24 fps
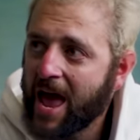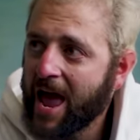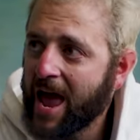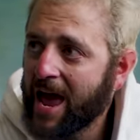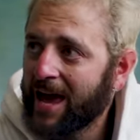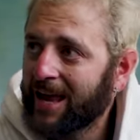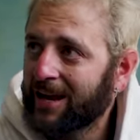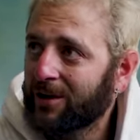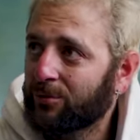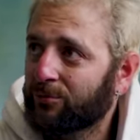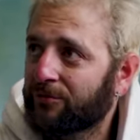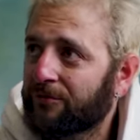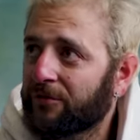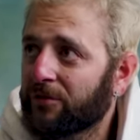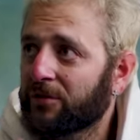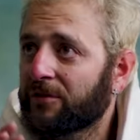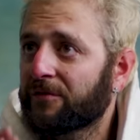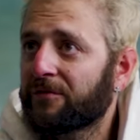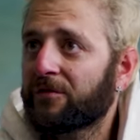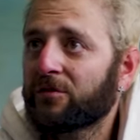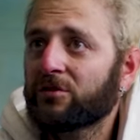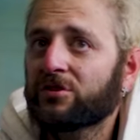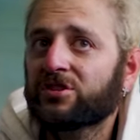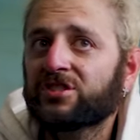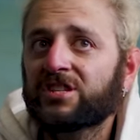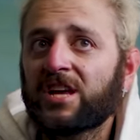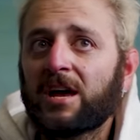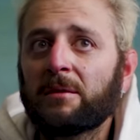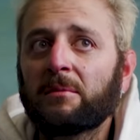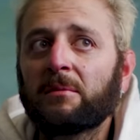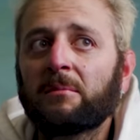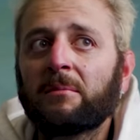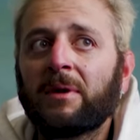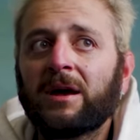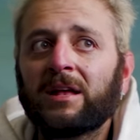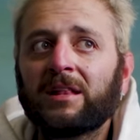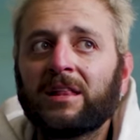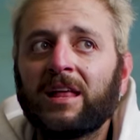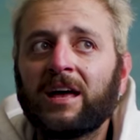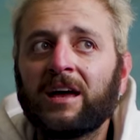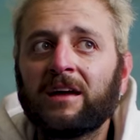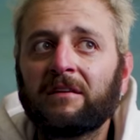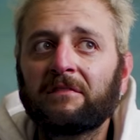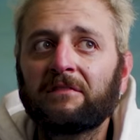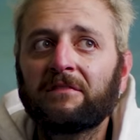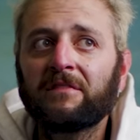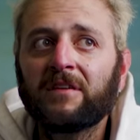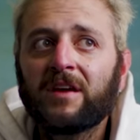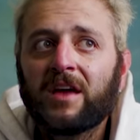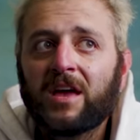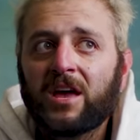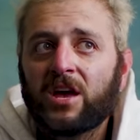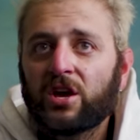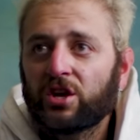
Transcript: And it, for the first time in my life,